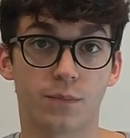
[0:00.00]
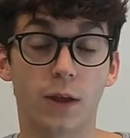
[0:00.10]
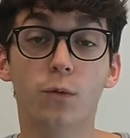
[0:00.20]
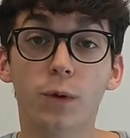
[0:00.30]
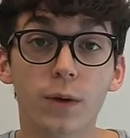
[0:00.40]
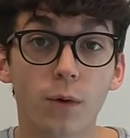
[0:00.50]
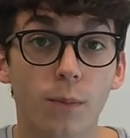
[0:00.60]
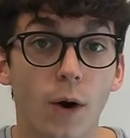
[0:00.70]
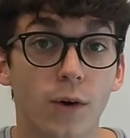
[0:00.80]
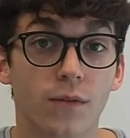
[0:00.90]
And we were
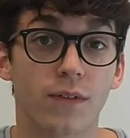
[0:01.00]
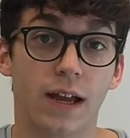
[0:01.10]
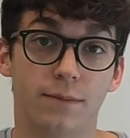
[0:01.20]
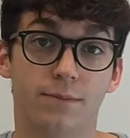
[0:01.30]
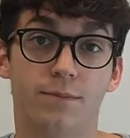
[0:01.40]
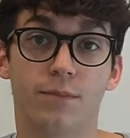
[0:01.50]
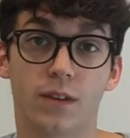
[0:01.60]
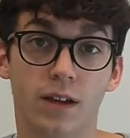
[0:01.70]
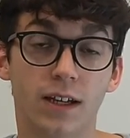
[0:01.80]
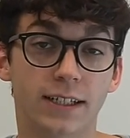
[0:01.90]
part of that.
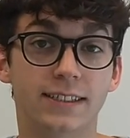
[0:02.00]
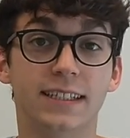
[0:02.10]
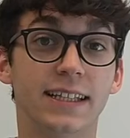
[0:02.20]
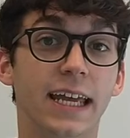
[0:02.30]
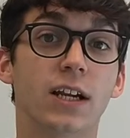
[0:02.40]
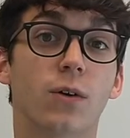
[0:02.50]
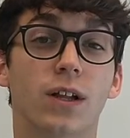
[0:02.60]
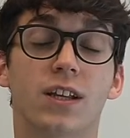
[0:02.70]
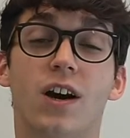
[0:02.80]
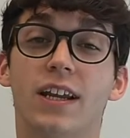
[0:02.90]
You see, later
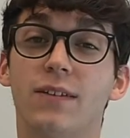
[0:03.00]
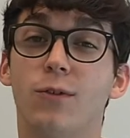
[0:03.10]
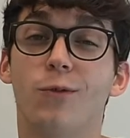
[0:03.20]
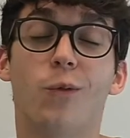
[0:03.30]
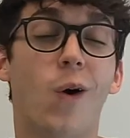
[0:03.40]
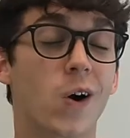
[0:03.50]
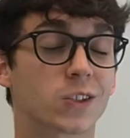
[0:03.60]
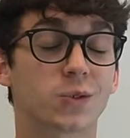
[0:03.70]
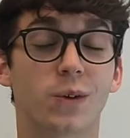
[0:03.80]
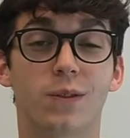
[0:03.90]
on, God even
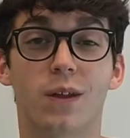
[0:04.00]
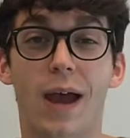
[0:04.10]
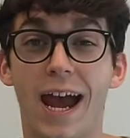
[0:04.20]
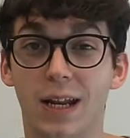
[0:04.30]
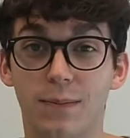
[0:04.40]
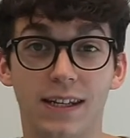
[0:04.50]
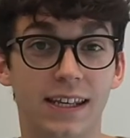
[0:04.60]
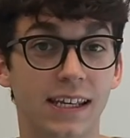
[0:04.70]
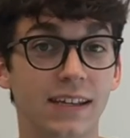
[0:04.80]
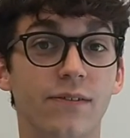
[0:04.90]
walks with Adam and
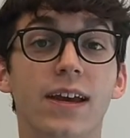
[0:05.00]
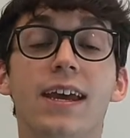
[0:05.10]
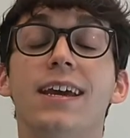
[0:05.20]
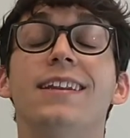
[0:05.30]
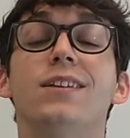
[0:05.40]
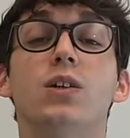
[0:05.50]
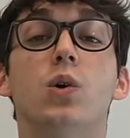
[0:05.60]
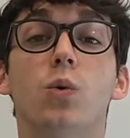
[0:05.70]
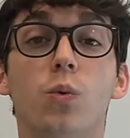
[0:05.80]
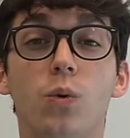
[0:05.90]
Eve in the
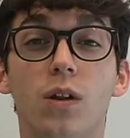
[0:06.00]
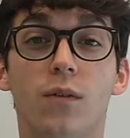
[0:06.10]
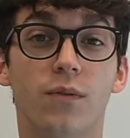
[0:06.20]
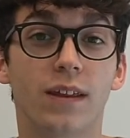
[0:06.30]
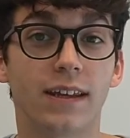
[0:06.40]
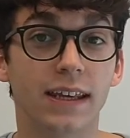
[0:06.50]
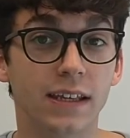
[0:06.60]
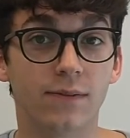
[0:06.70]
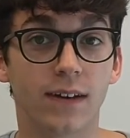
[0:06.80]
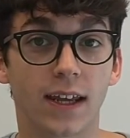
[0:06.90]
cool of the
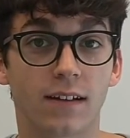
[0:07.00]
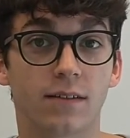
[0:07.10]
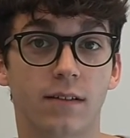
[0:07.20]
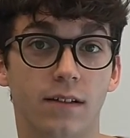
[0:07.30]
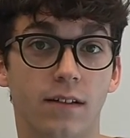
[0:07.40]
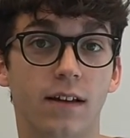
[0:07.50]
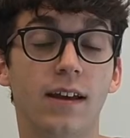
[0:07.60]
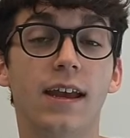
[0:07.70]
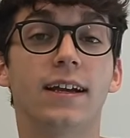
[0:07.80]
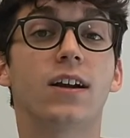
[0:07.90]
evening.
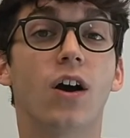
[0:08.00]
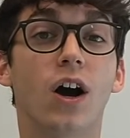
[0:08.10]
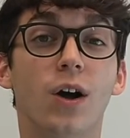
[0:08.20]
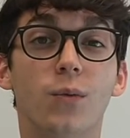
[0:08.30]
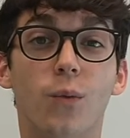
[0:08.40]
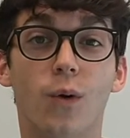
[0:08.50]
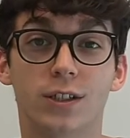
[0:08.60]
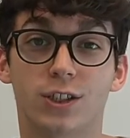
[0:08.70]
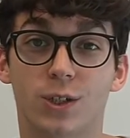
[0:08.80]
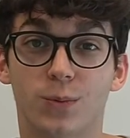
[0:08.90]
God
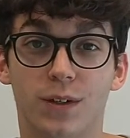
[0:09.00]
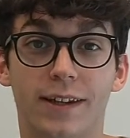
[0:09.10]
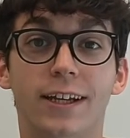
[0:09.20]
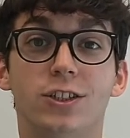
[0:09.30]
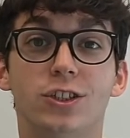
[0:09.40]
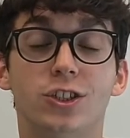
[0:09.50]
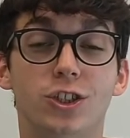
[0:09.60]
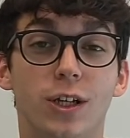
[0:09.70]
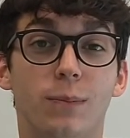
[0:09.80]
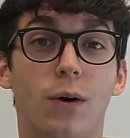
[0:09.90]
wants a
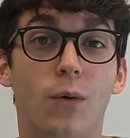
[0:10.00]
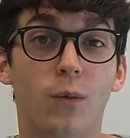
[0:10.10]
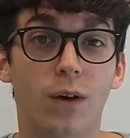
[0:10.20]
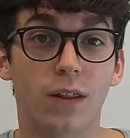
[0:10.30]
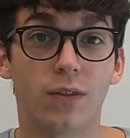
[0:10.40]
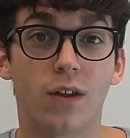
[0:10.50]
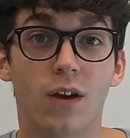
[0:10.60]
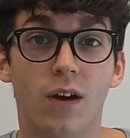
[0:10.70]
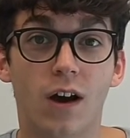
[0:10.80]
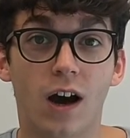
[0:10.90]
relationship with
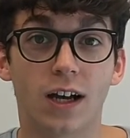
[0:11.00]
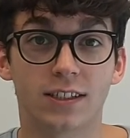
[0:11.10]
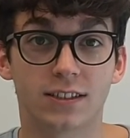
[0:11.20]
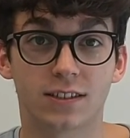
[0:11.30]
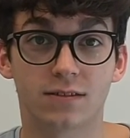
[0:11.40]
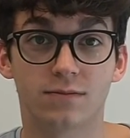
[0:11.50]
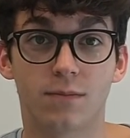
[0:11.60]
us.